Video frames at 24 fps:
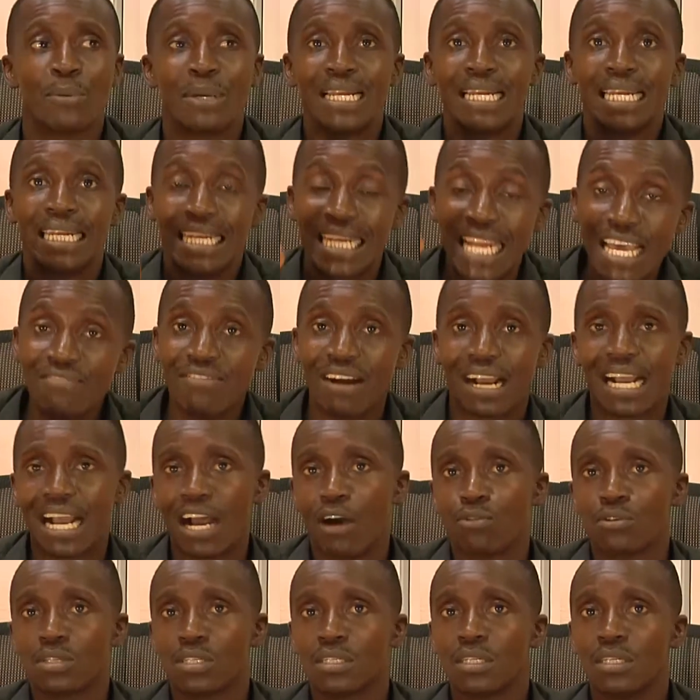will never
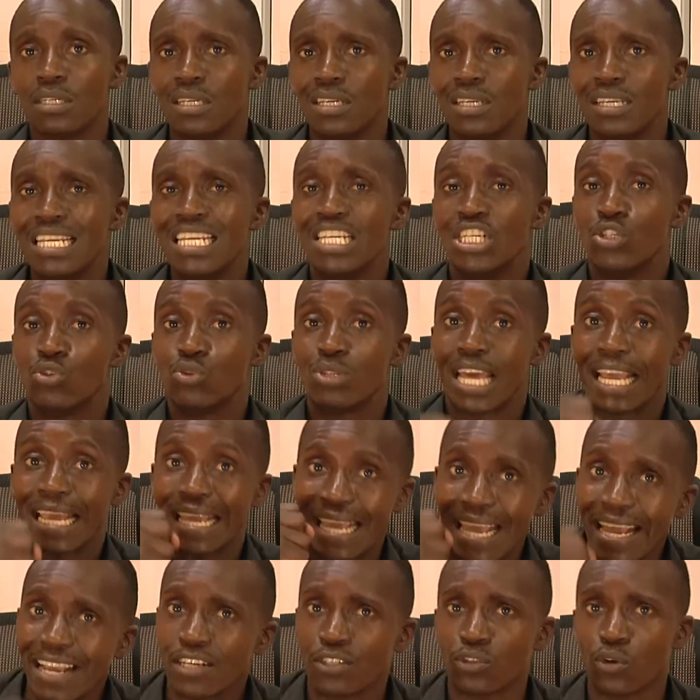count into the
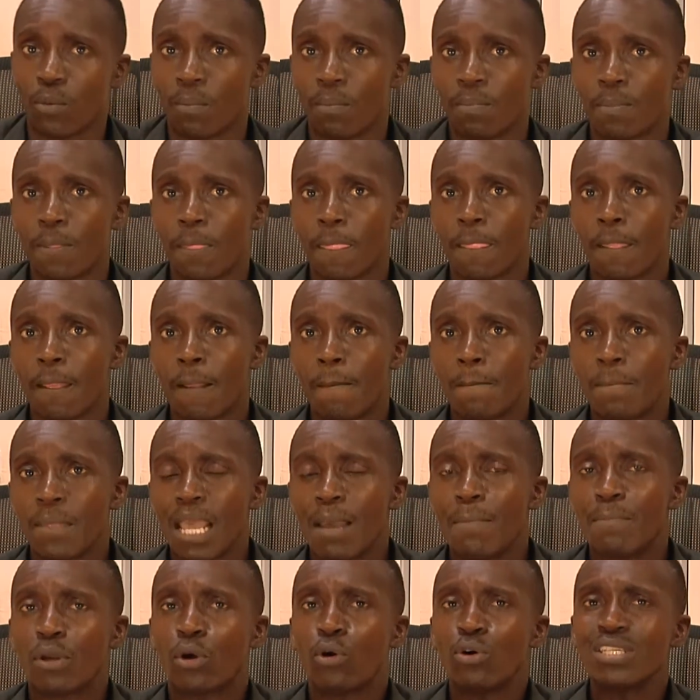kingdom
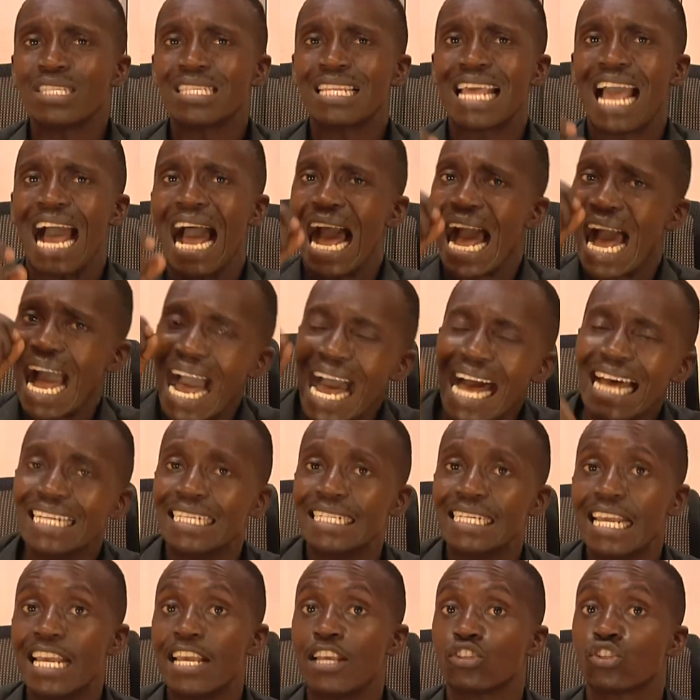because their
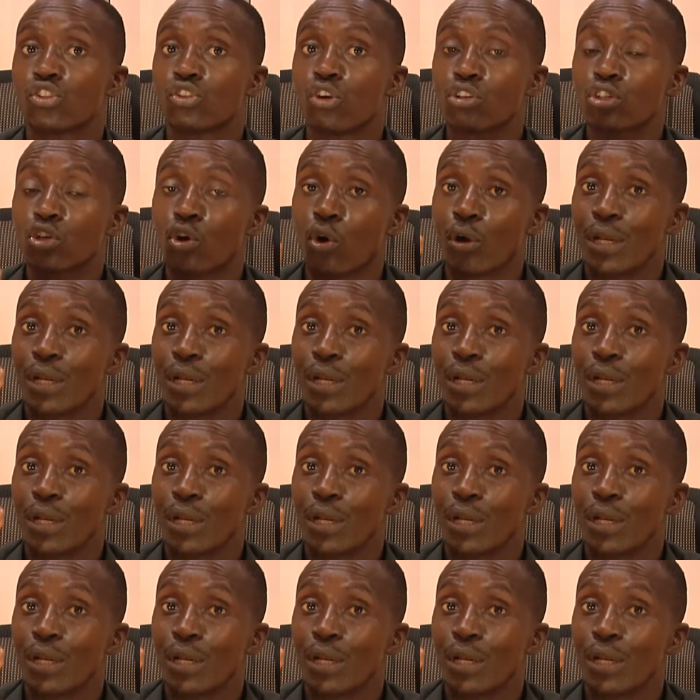heart is not